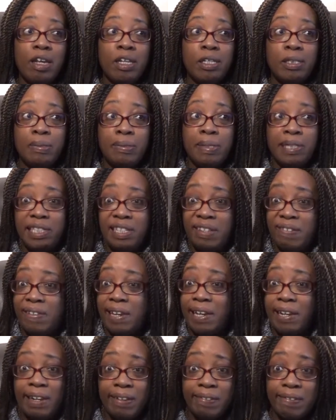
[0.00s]

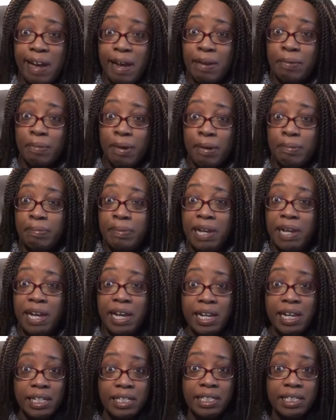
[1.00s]
specifically around one
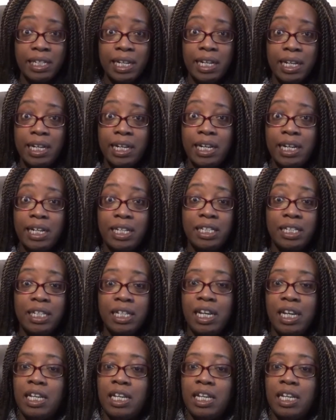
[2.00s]
person,